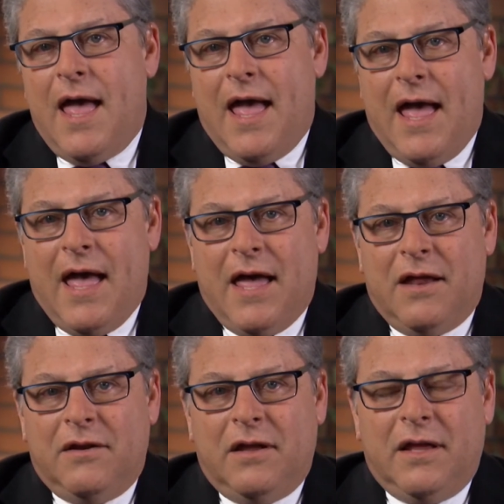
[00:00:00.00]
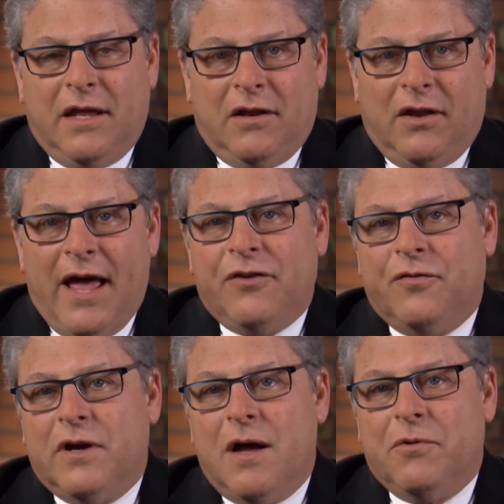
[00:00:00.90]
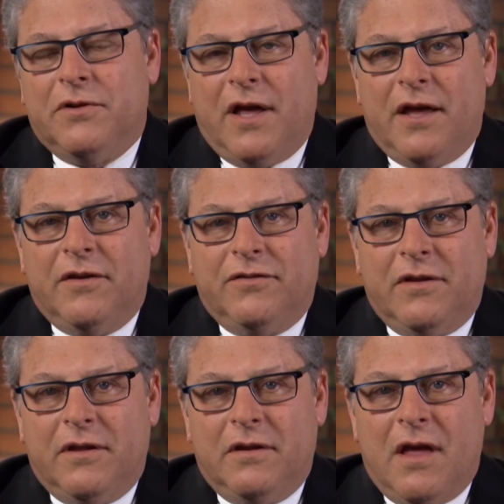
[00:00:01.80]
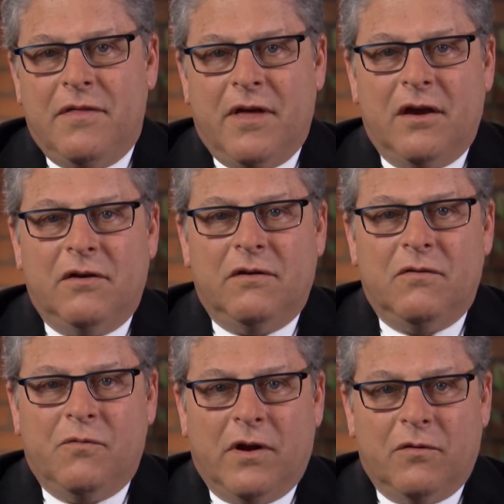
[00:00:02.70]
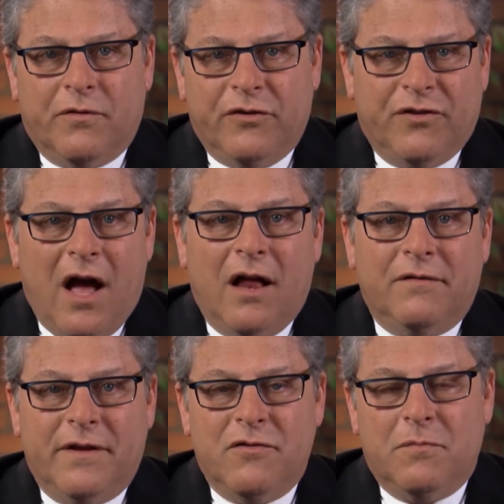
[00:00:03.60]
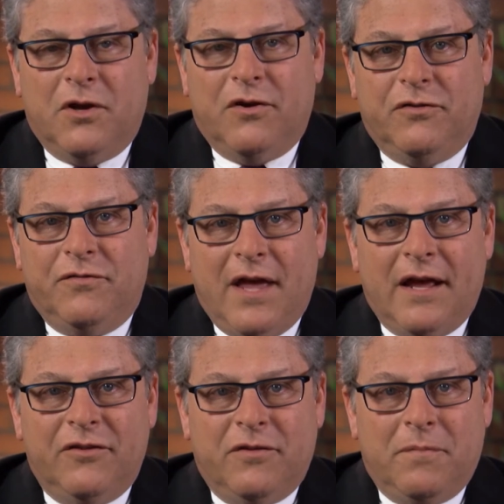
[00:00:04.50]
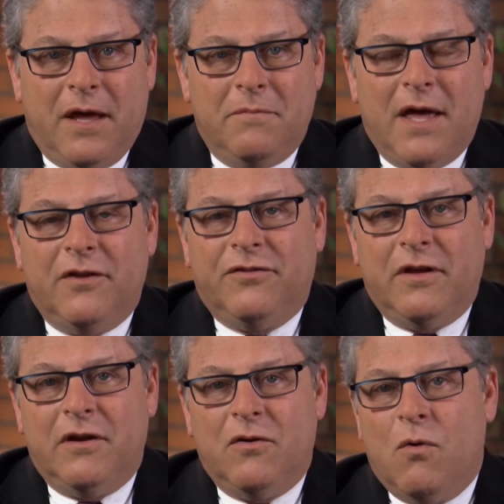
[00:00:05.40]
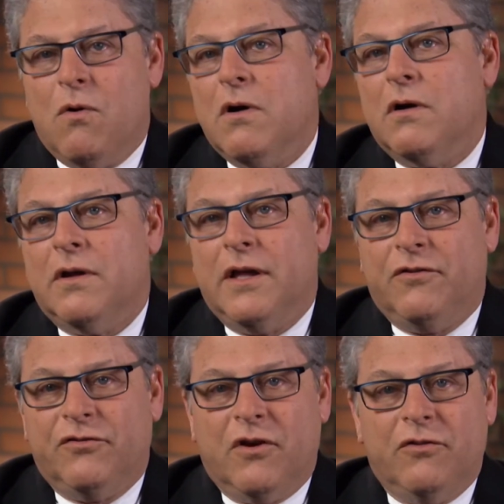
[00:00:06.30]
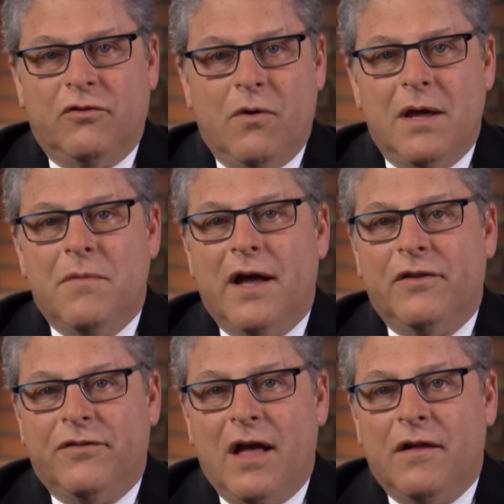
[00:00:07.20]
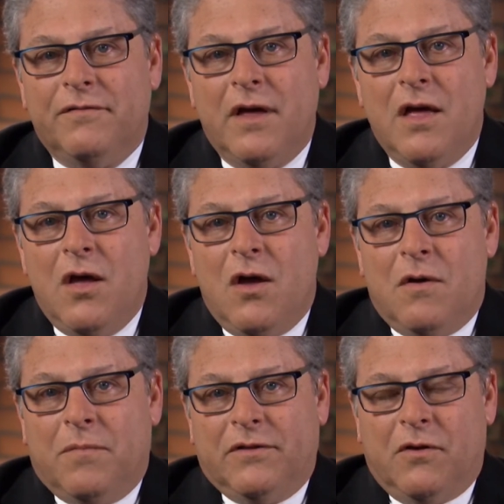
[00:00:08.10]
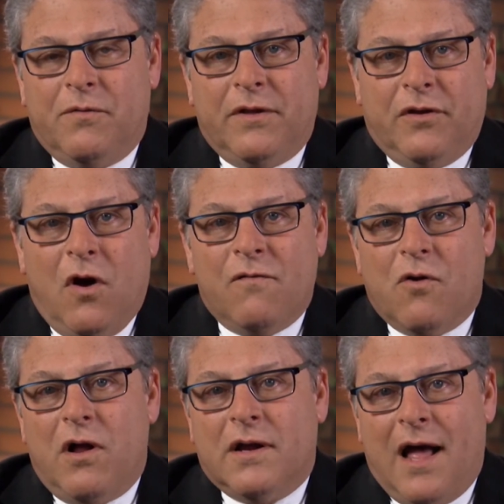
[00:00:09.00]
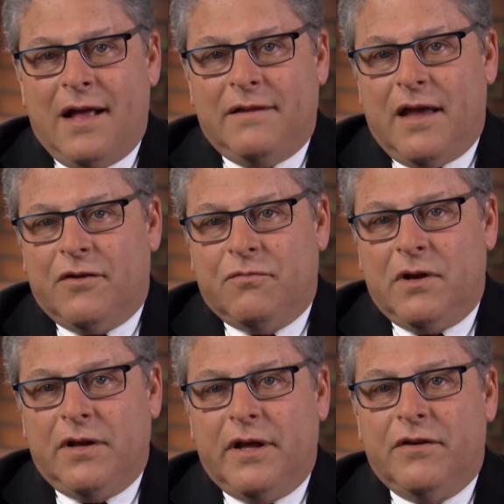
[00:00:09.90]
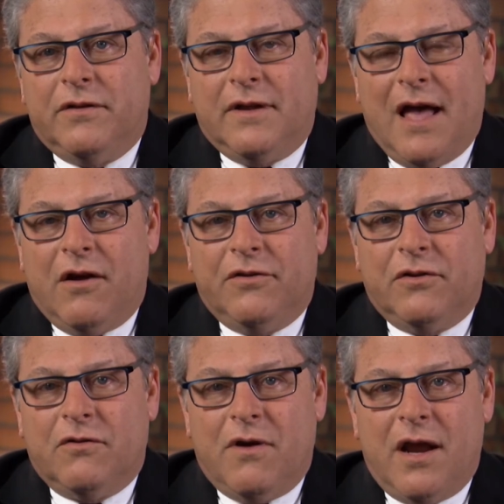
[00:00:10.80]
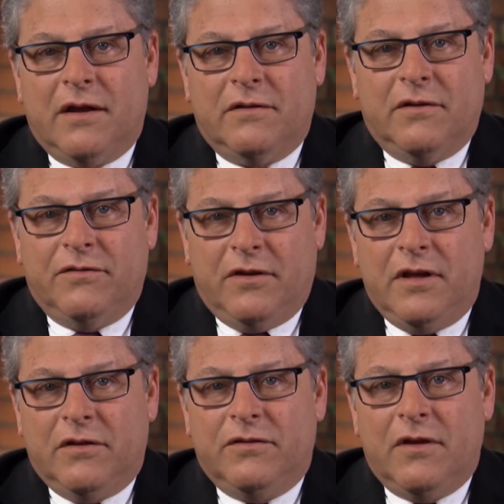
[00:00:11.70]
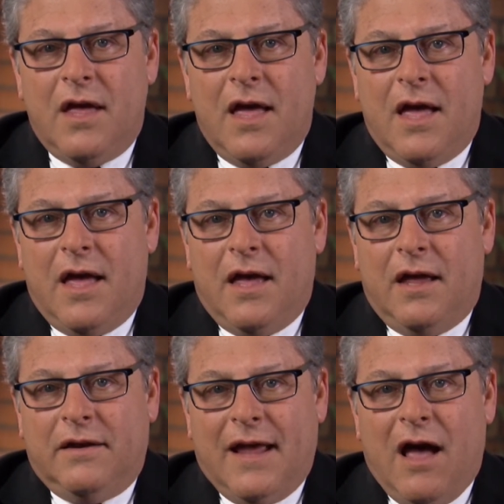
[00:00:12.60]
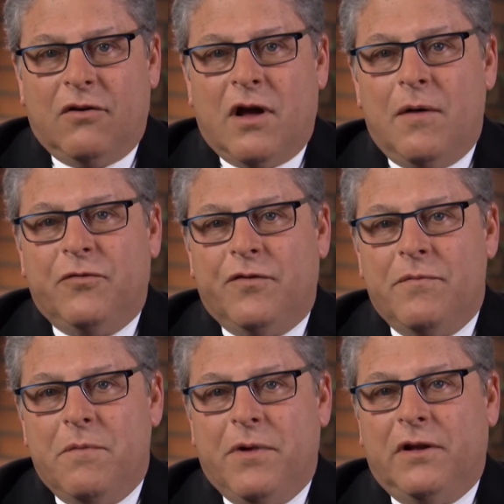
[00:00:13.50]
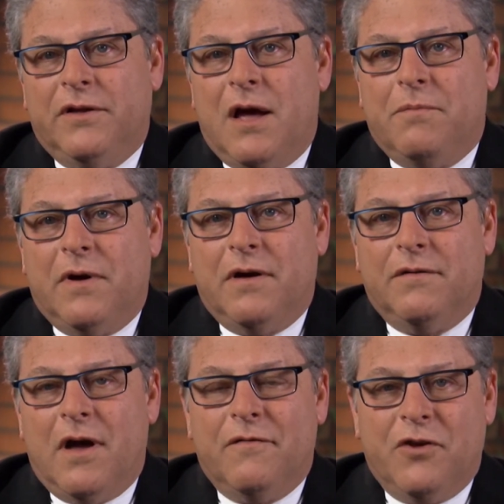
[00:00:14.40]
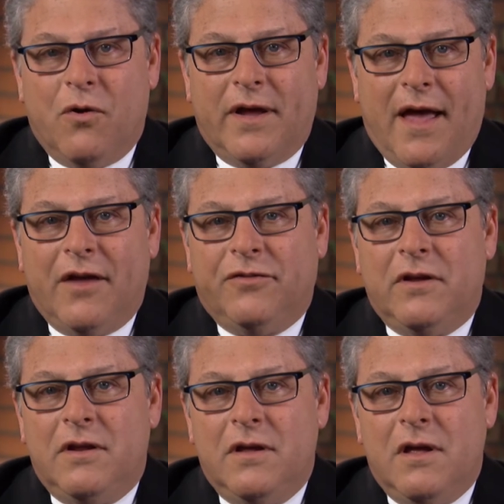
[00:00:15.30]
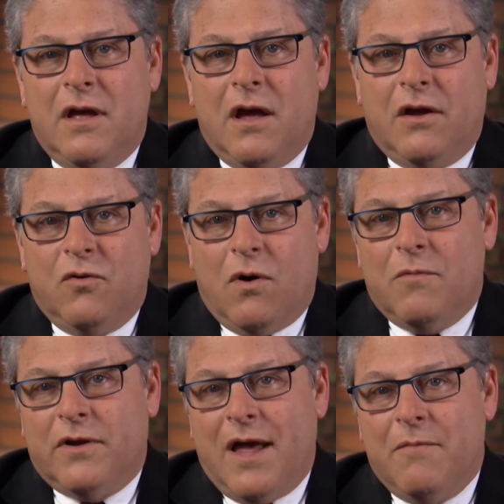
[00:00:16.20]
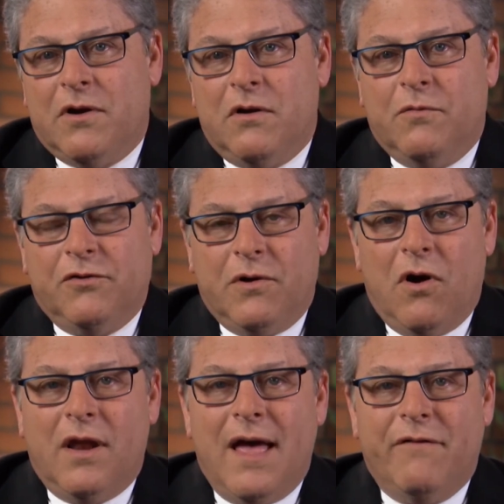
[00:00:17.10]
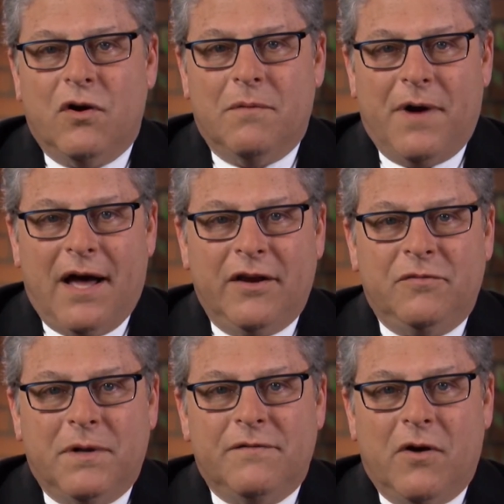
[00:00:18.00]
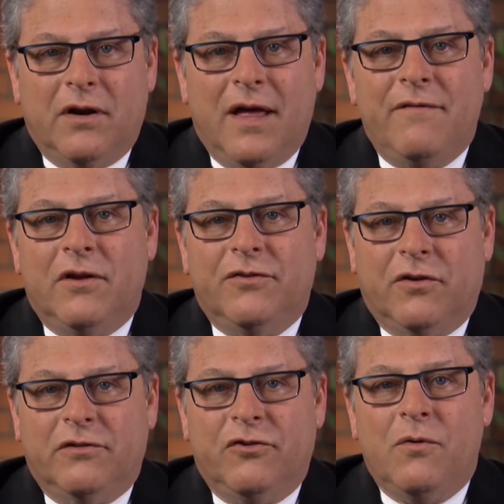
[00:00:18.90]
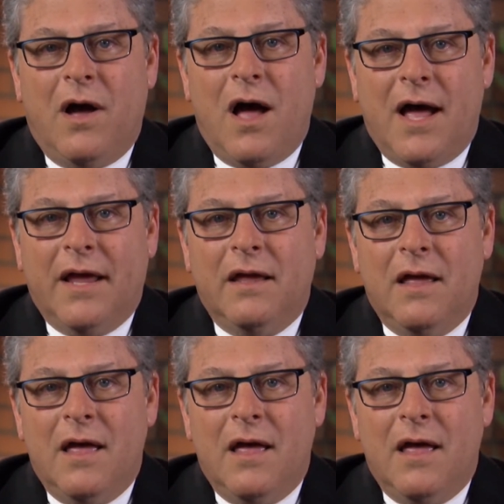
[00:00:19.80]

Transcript: and it lasts for a couple days and, and then will resolve either because you've taken some pain medicine or it just goes away by itself. But the, the overall context really is that gout is a chronic disease. And, and gout comes from the buildup of, of uric acid, a normal chemical, which we all have in our bodies, but if our levels are too high